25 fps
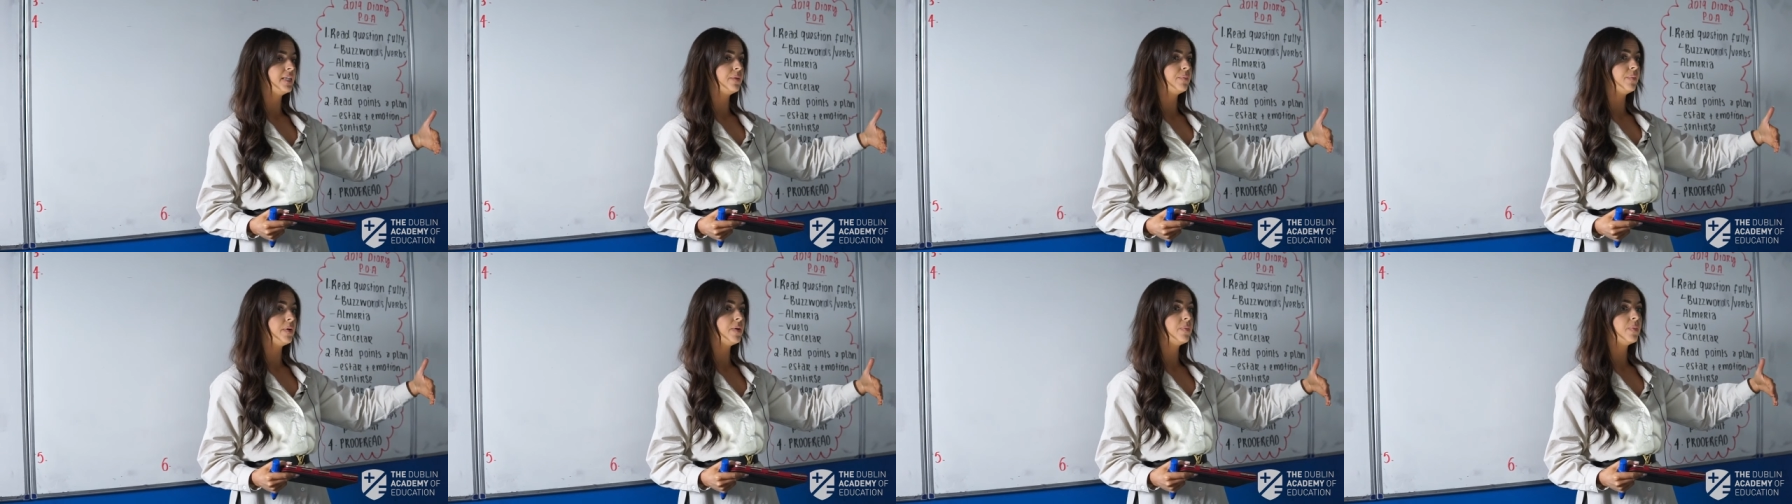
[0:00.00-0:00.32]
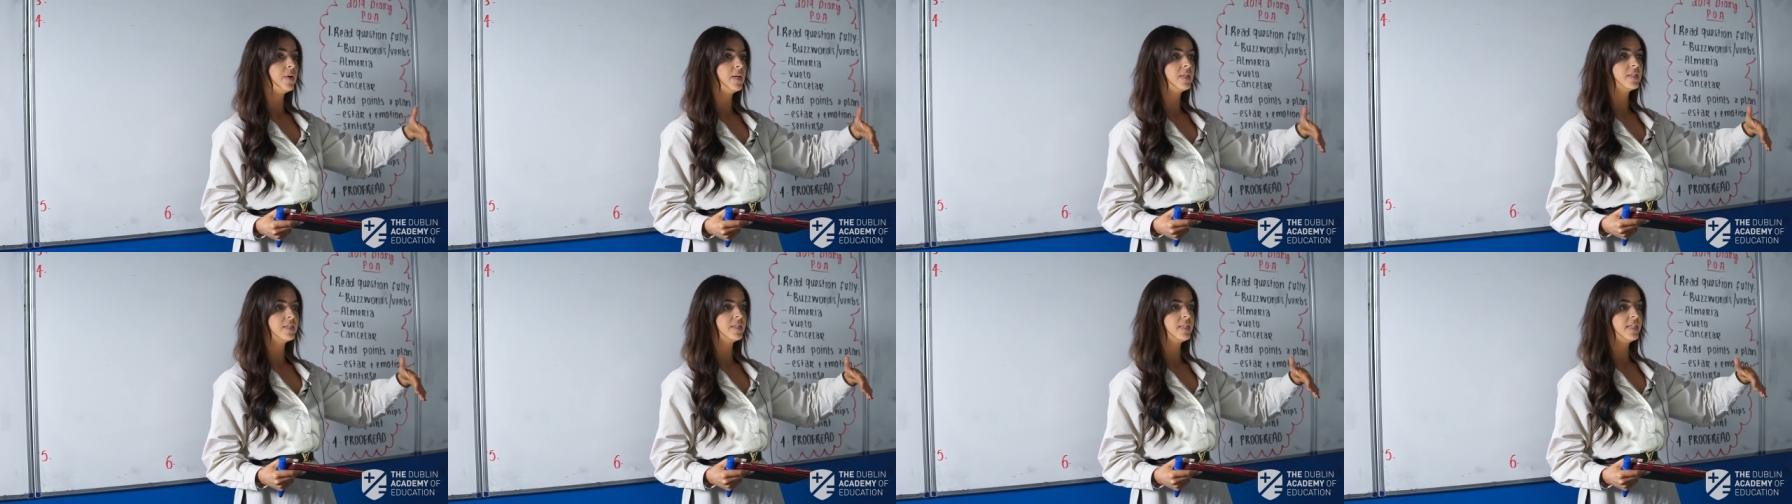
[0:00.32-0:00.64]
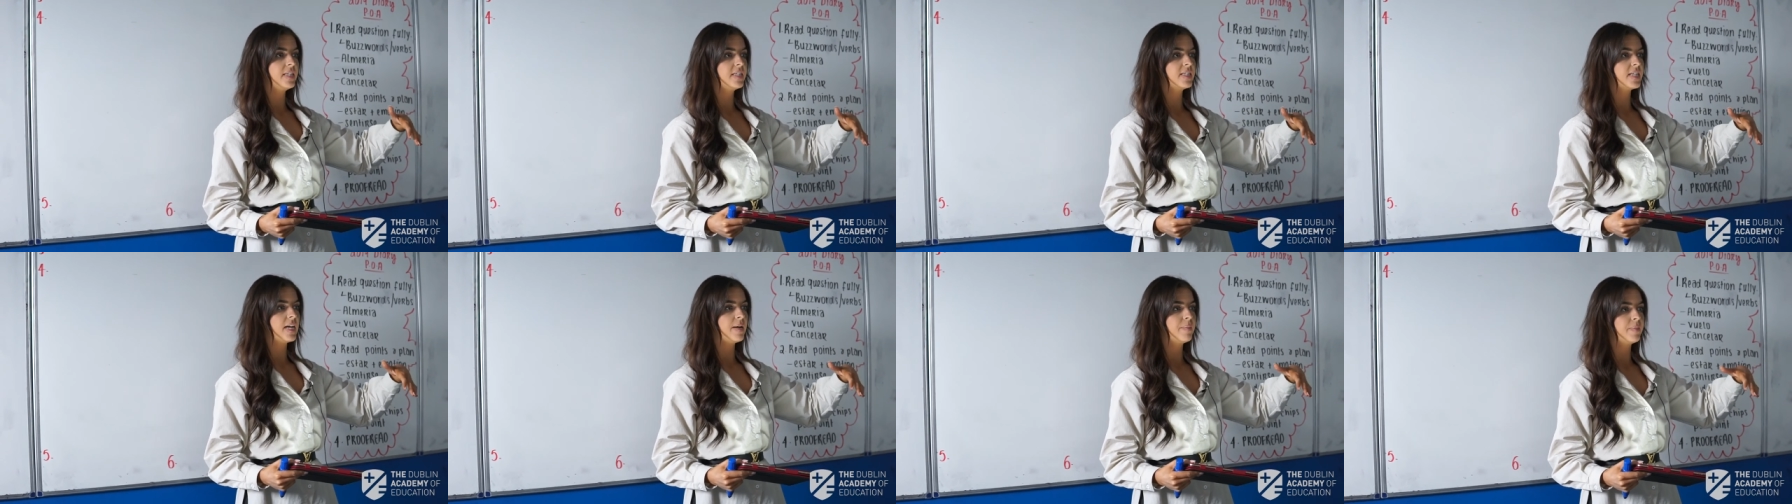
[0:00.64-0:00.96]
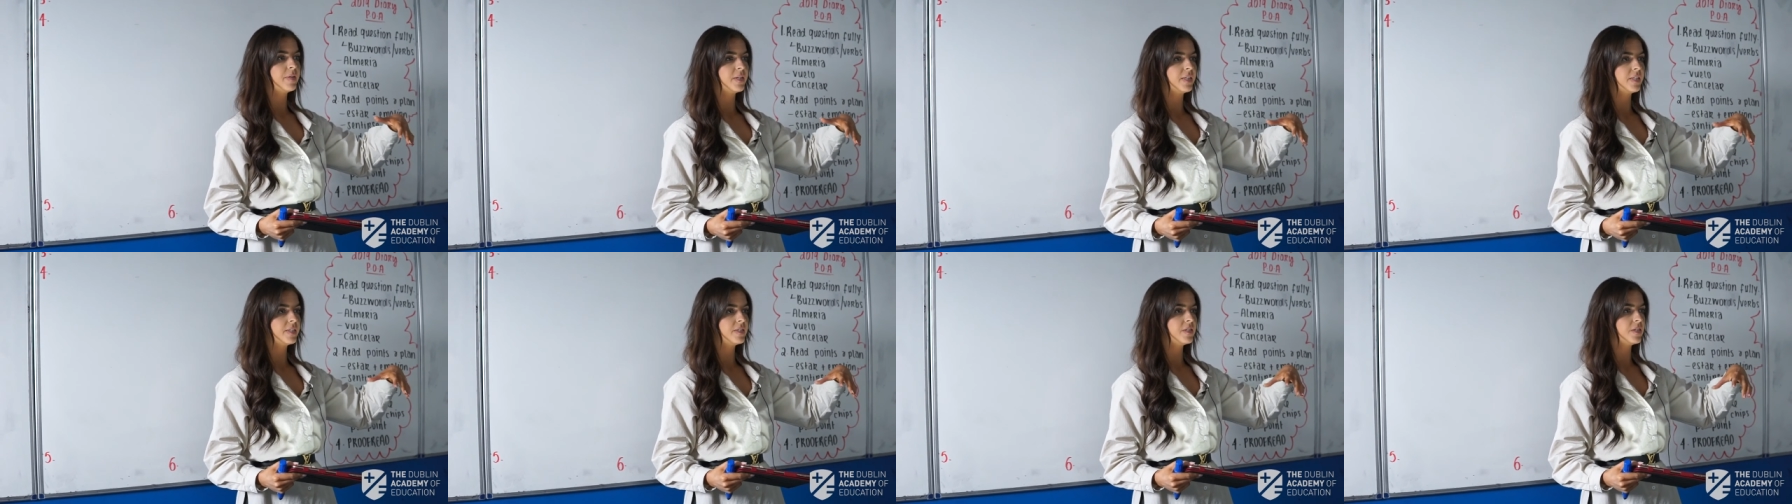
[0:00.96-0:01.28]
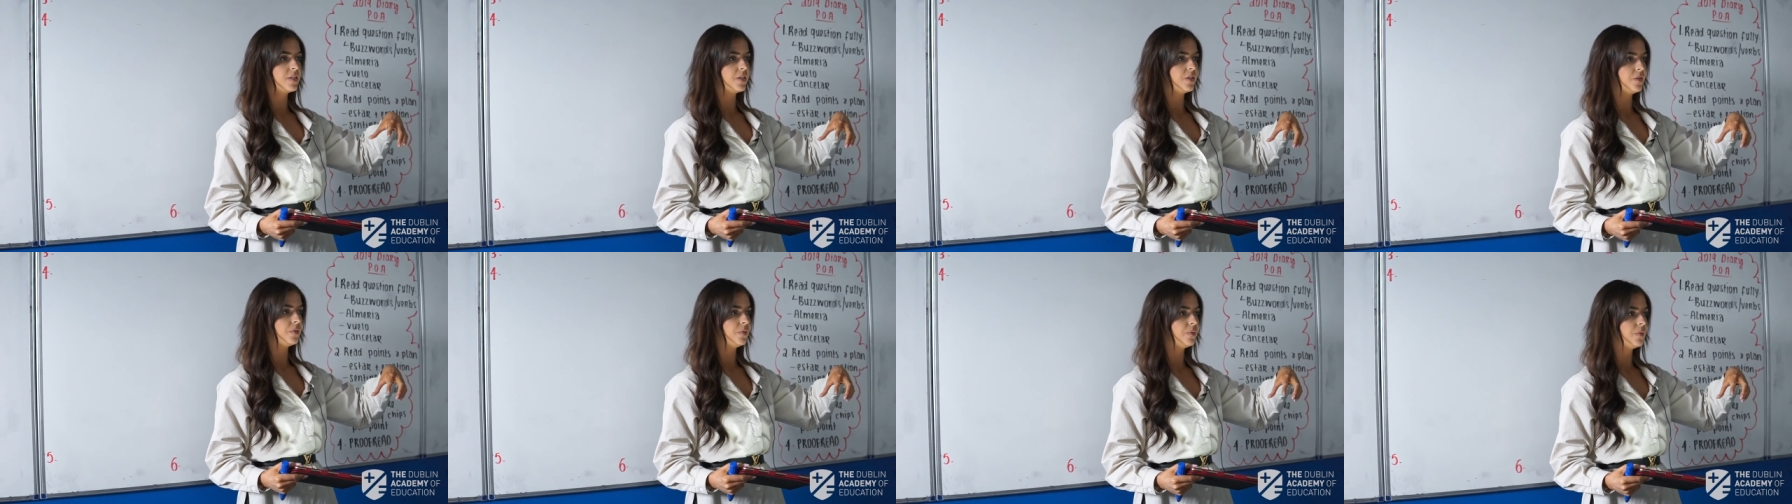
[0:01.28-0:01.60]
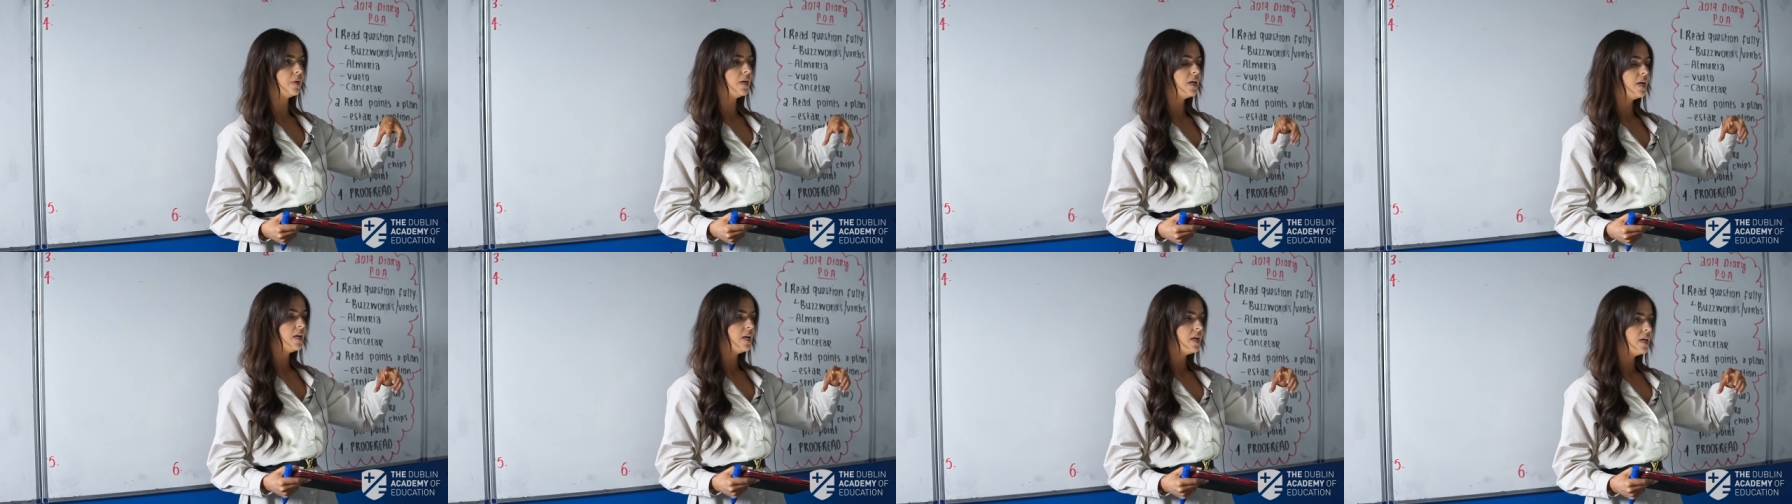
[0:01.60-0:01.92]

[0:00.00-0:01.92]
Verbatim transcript: that we want the examiner to